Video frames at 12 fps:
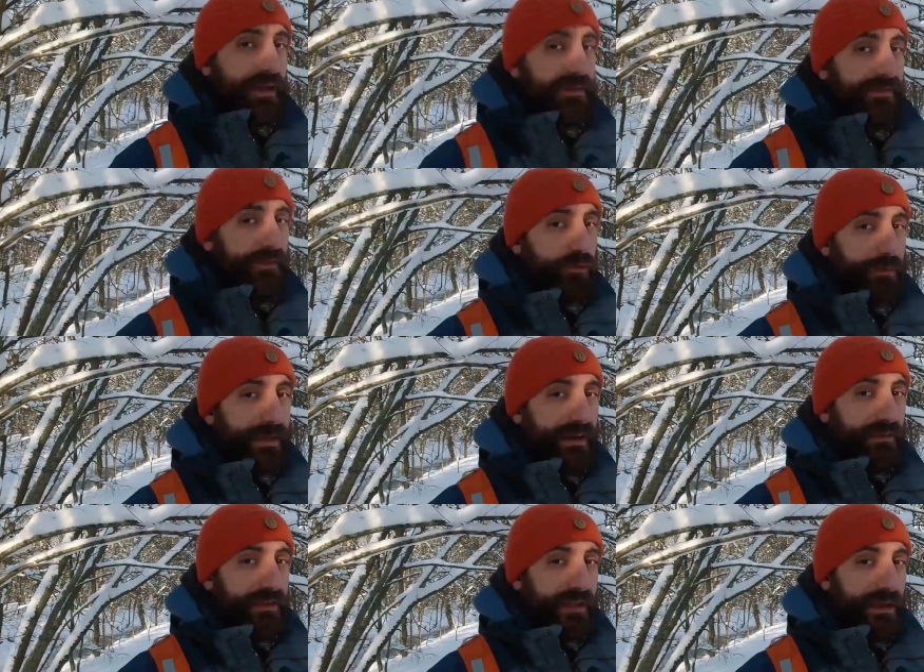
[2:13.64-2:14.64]
But if I would be
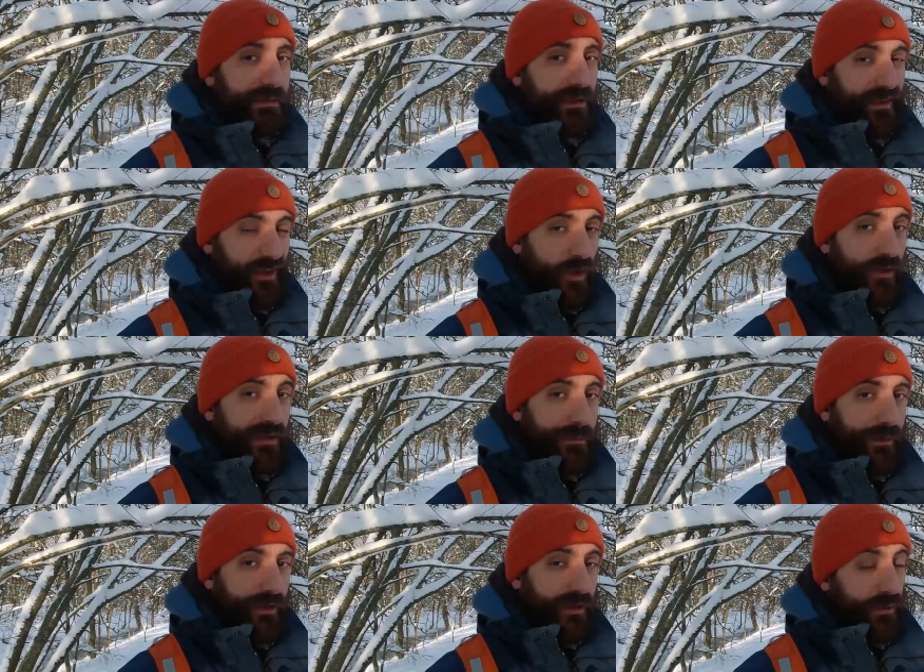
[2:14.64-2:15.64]
carrying the camera alone in the
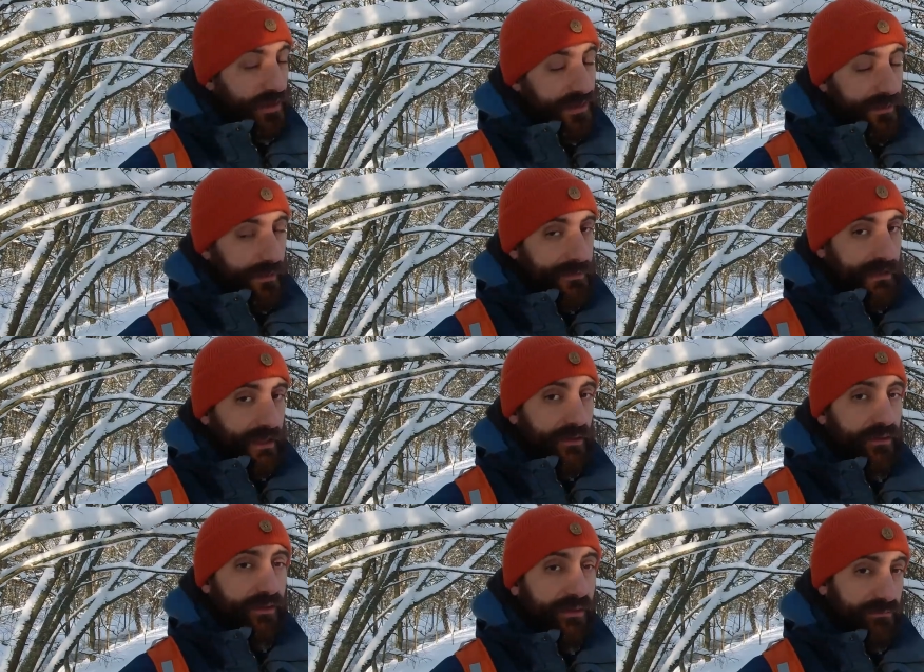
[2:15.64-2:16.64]
pocket, which sometimes I
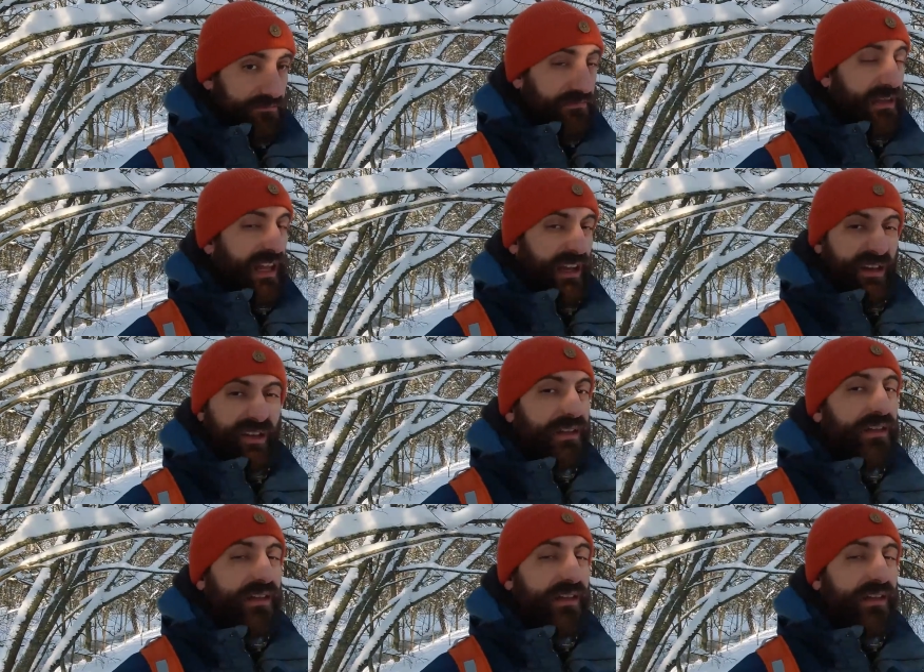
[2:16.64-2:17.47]
do, then